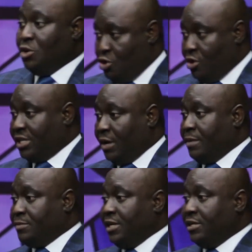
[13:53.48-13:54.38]
Do you understand
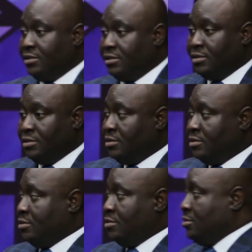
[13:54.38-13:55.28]
what I'm saying?
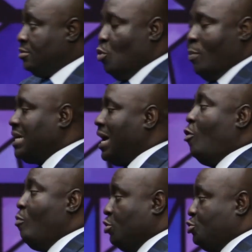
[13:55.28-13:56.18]
No matter
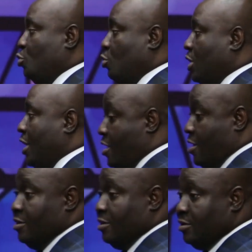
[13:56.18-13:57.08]
how much you
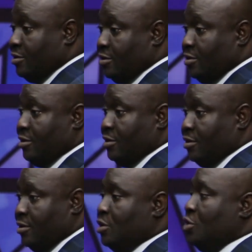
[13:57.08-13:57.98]
earn,
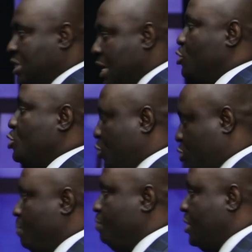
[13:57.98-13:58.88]
there must be
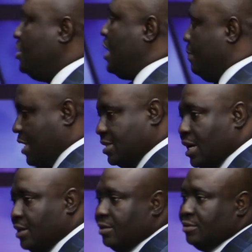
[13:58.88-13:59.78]
something kept
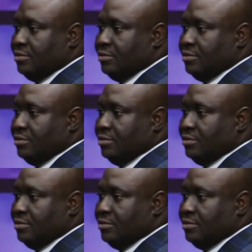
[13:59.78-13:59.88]
aside.